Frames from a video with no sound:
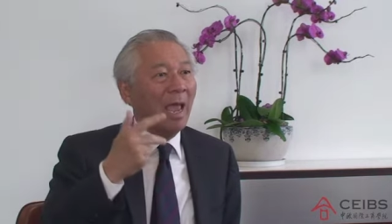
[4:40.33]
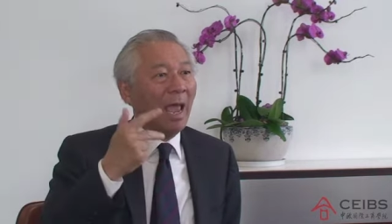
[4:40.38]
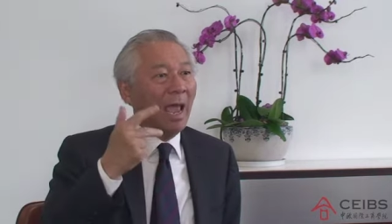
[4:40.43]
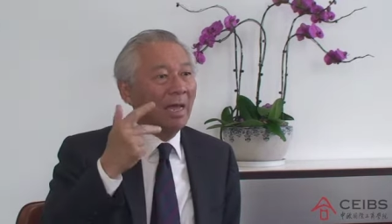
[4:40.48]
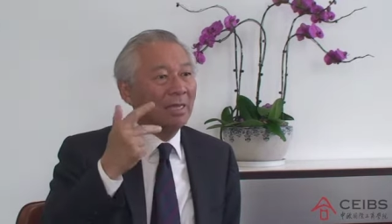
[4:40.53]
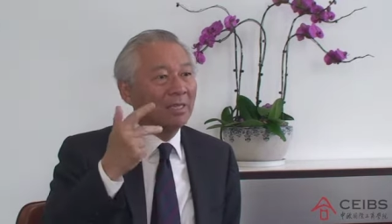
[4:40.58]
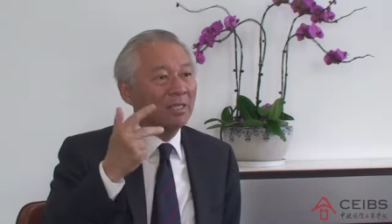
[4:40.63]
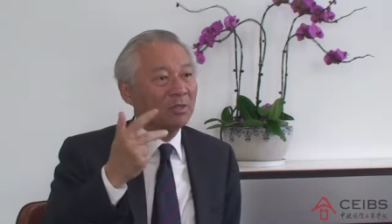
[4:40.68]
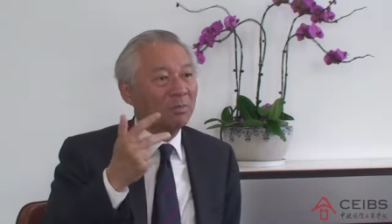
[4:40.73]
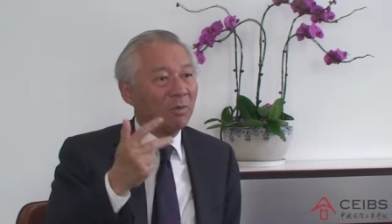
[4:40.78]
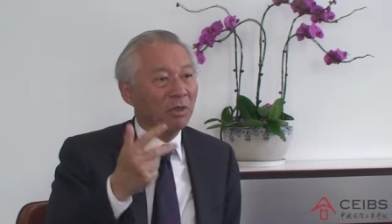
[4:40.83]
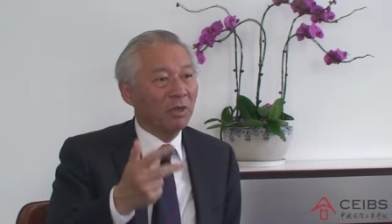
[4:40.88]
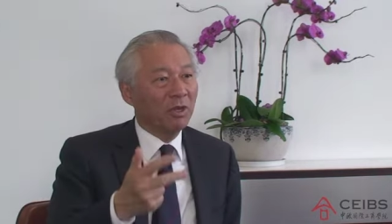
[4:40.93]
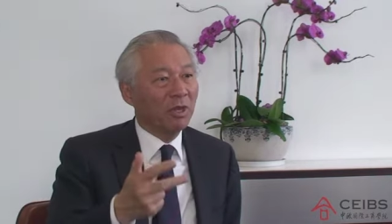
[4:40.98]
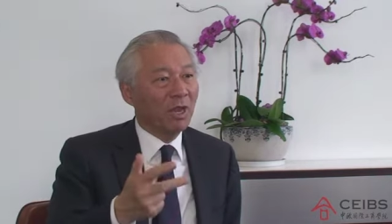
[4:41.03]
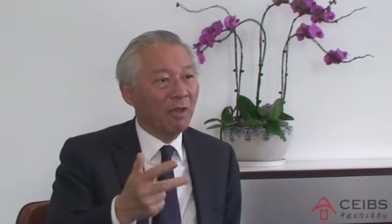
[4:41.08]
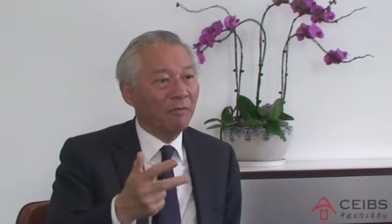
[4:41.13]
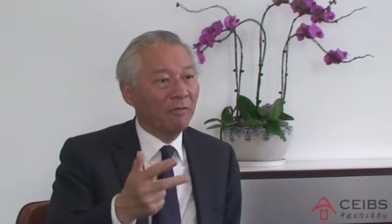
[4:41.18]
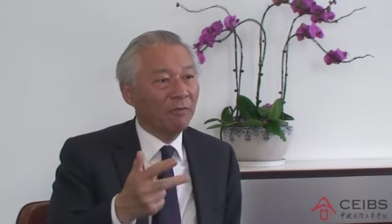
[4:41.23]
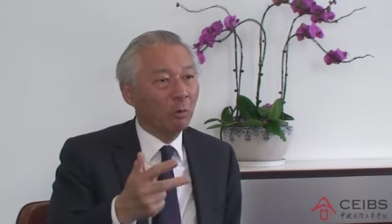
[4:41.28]
and Smith &
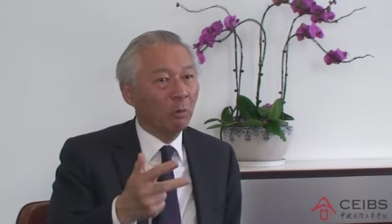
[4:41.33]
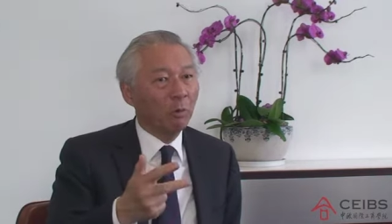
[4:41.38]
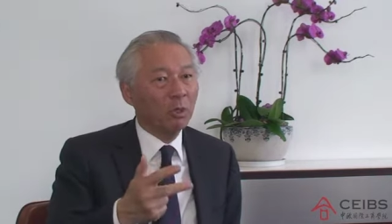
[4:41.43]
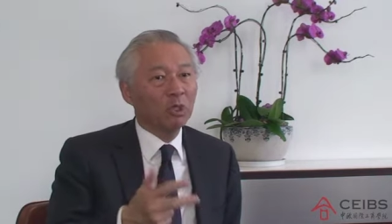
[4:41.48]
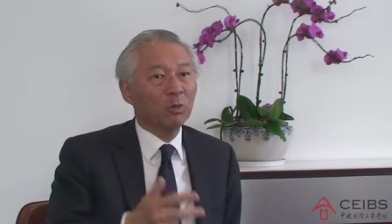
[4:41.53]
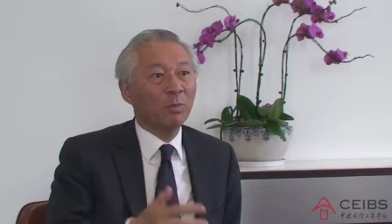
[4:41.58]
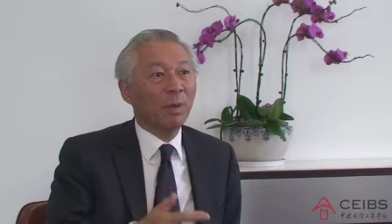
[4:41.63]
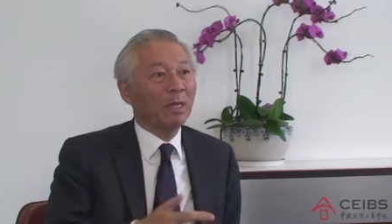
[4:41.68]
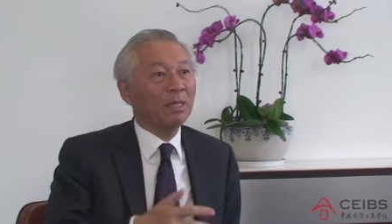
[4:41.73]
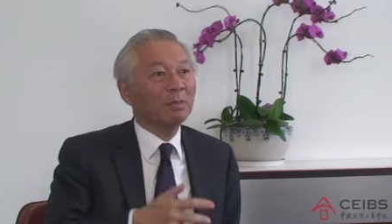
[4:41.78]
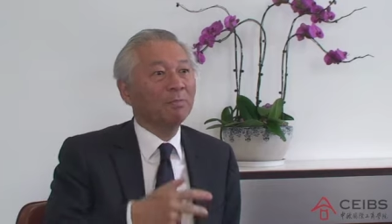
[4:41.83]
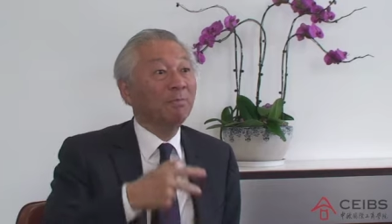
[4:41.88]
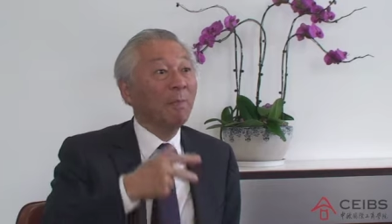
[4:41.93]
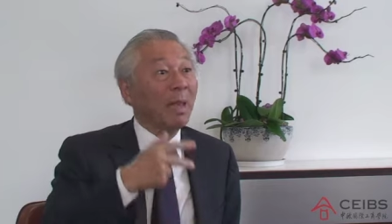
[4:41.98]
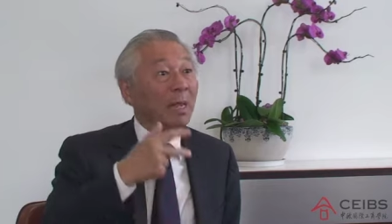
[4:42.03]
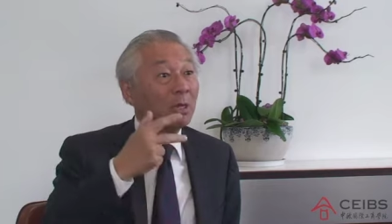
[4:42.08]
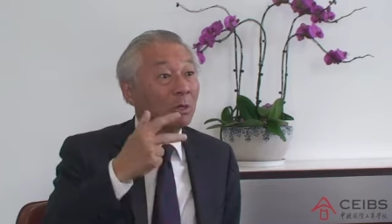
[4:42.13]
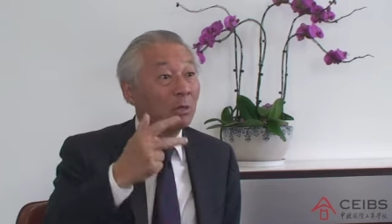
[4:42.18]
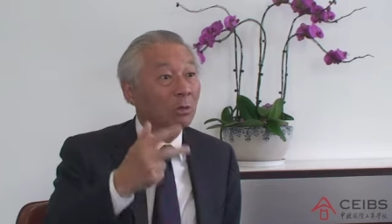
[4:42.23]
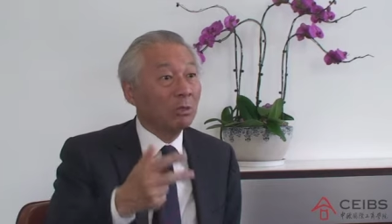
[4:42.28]
Nephew, which makes
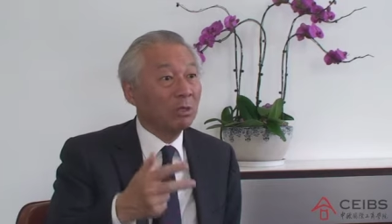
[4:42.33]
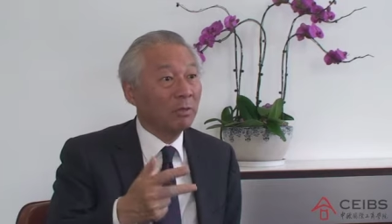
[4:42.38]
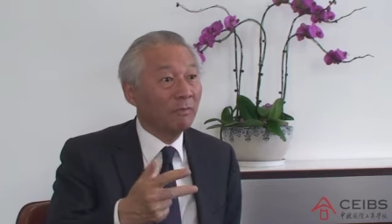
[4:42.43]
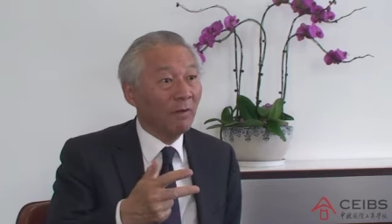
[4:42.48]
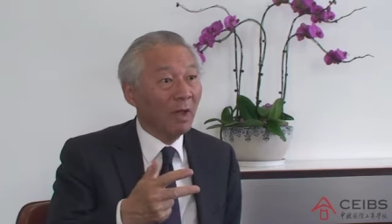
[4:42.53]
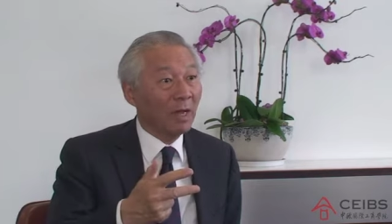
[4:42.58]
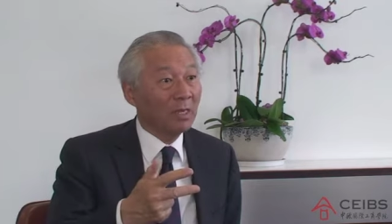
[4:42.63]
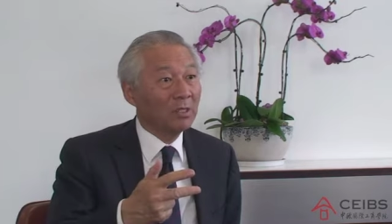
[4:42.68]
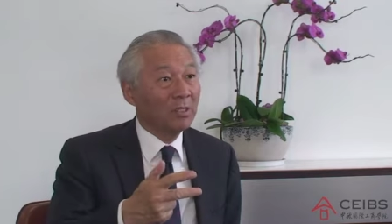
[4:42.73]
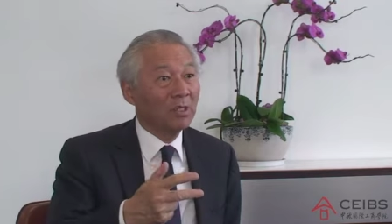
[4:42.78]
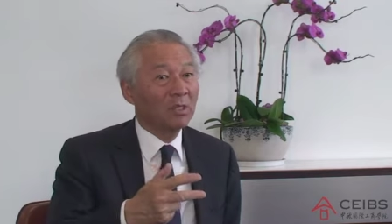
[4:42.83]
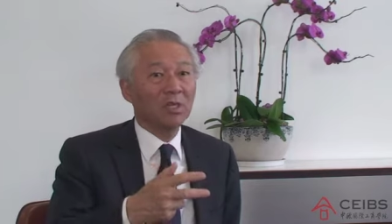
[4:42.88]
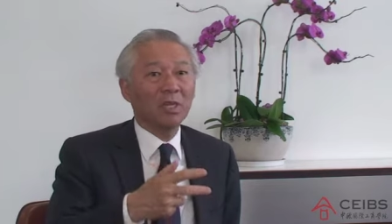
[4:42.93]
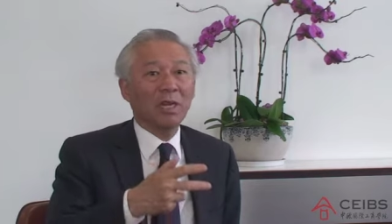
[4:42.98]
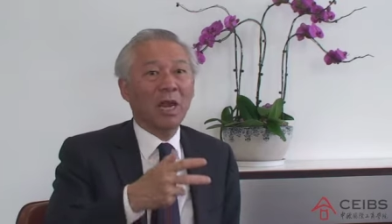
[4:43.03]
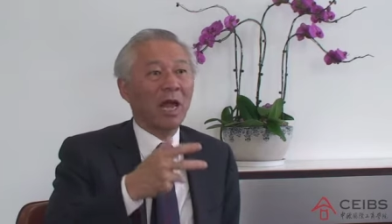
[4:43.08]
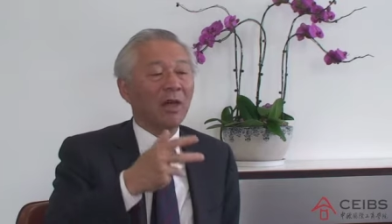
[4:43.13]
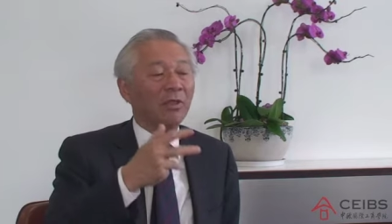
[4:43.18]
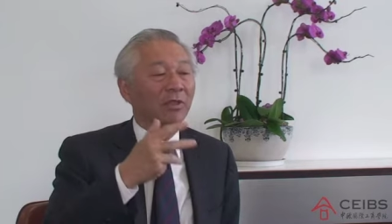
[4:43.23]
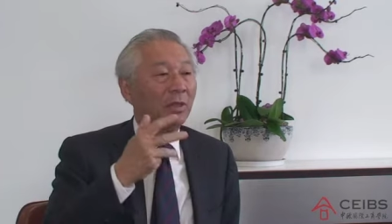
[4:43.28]
medical devices
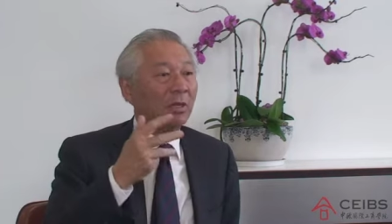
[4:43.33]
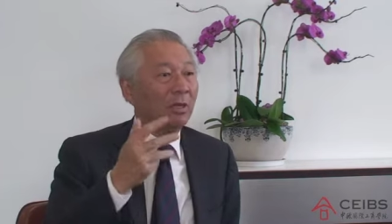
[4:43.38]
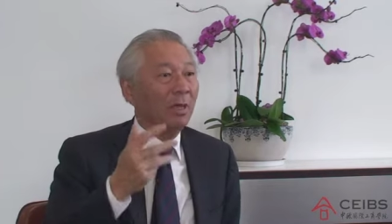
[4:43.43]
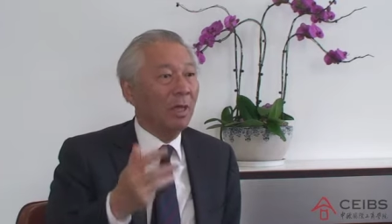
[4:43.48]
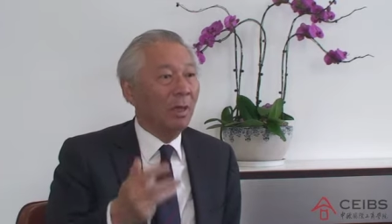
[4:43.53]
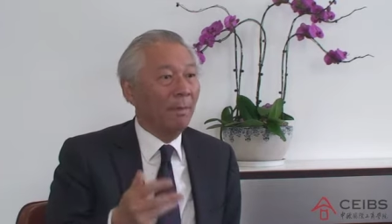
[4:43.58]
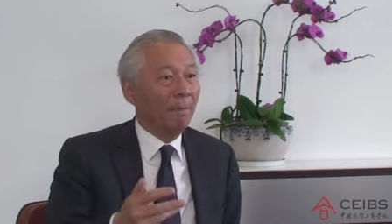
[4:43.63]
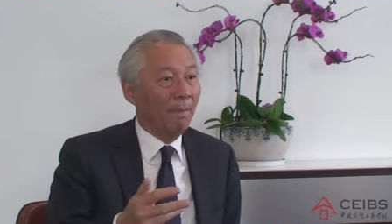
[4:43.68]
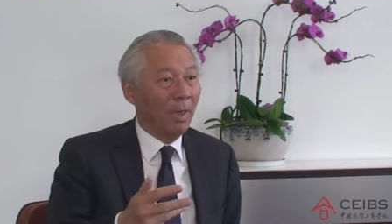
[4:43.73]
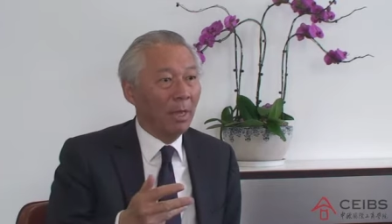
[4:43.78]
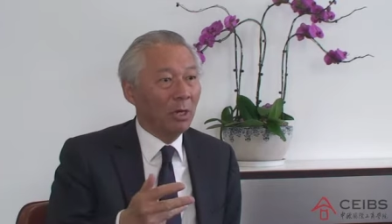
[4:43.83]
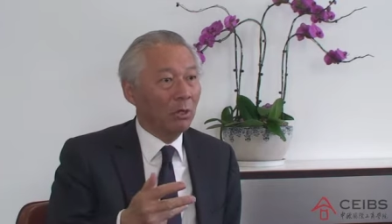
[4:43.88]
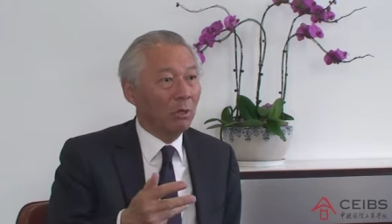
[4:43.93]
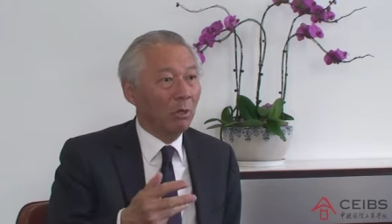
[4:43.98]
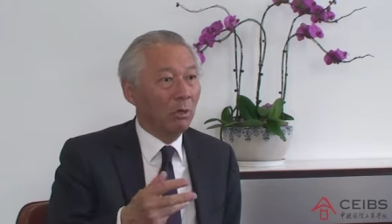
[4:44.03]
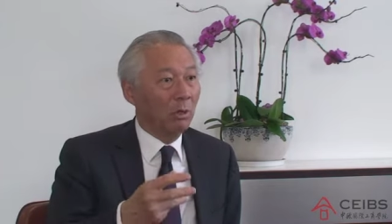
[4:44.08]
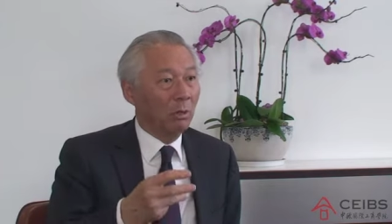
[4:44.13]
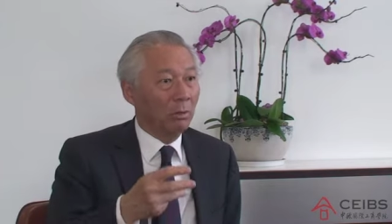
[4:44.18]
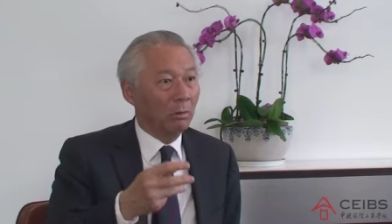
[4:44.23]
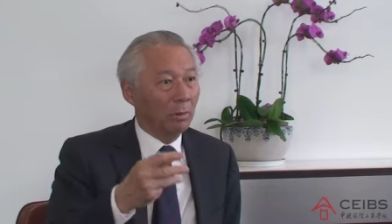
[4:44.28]
and other
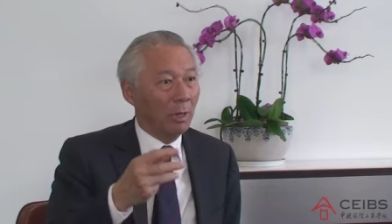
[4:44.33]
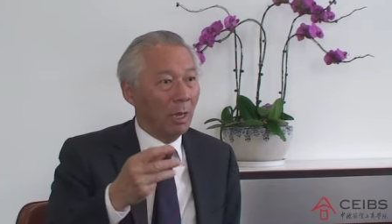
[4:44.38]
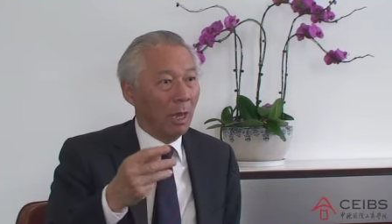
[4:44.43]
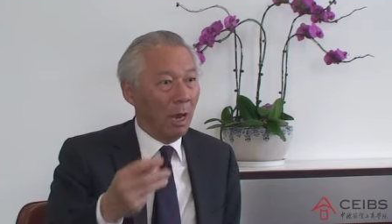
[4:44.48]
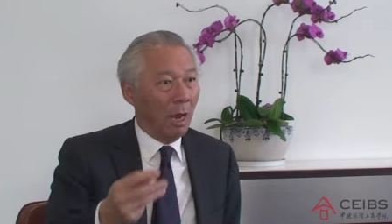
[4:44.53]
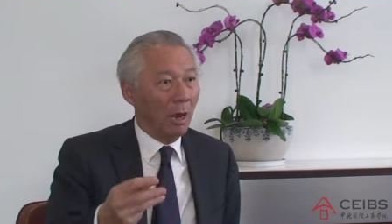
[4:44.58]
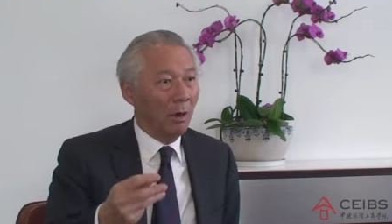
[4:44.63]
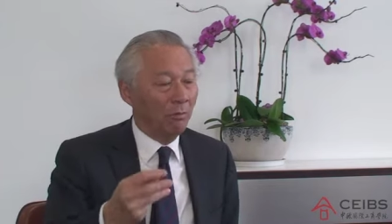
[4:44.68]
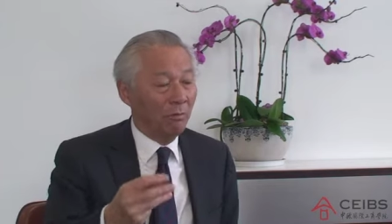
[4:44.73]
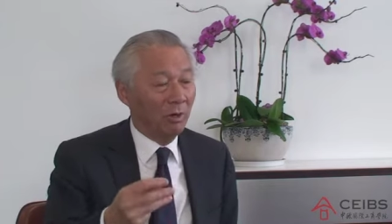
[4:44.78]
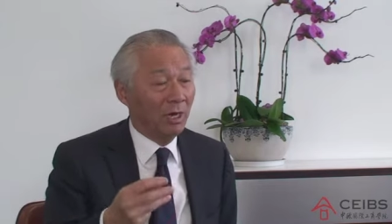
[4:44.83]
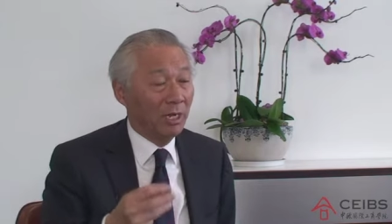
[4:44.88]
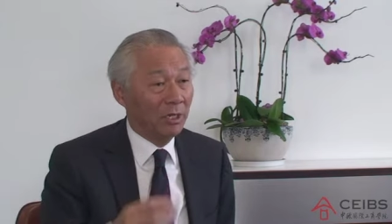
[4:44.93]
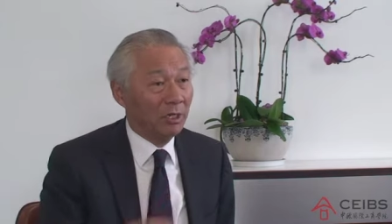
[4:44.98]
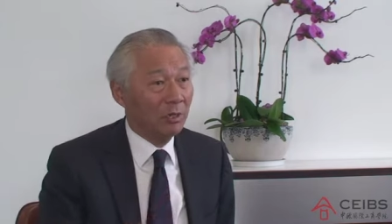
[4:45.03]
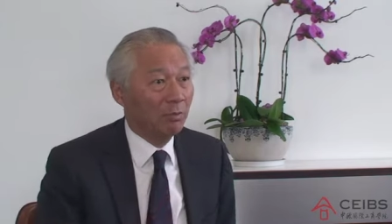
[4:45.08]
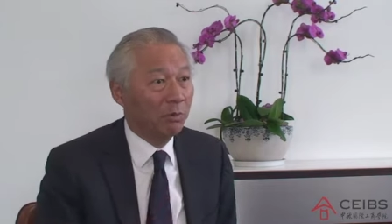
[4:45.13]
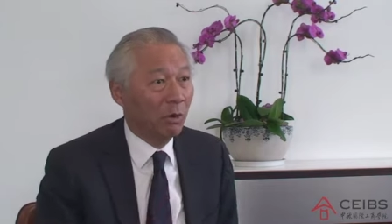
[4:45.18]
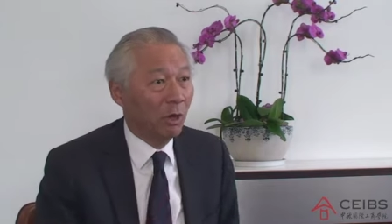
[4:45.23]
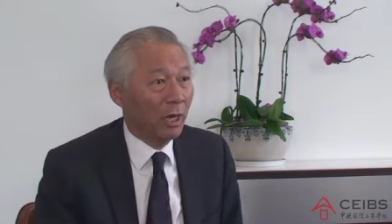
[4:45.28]
medical
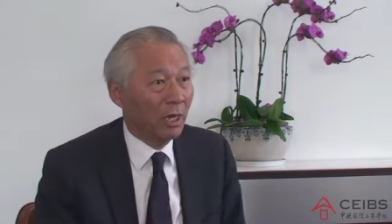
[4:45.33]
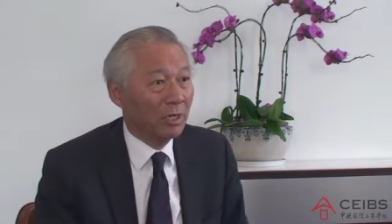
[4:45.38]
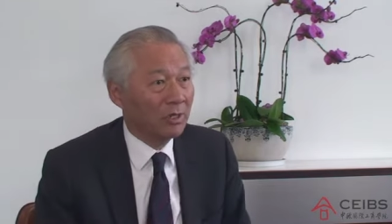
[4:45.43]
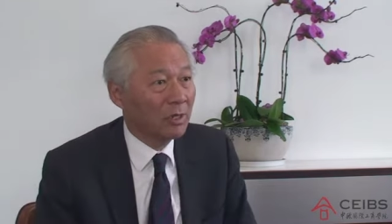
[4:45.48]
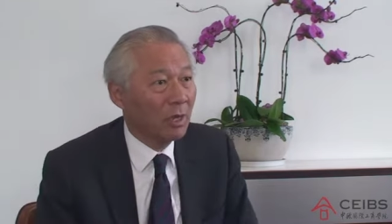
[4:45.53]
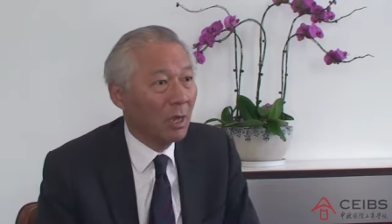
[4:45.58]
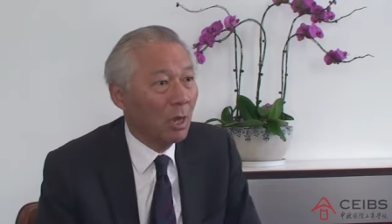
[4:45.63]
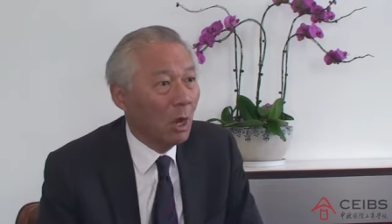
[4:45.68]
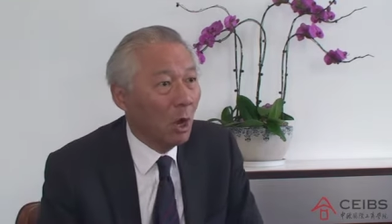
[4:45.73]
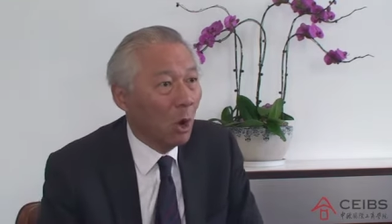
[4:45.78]
related products.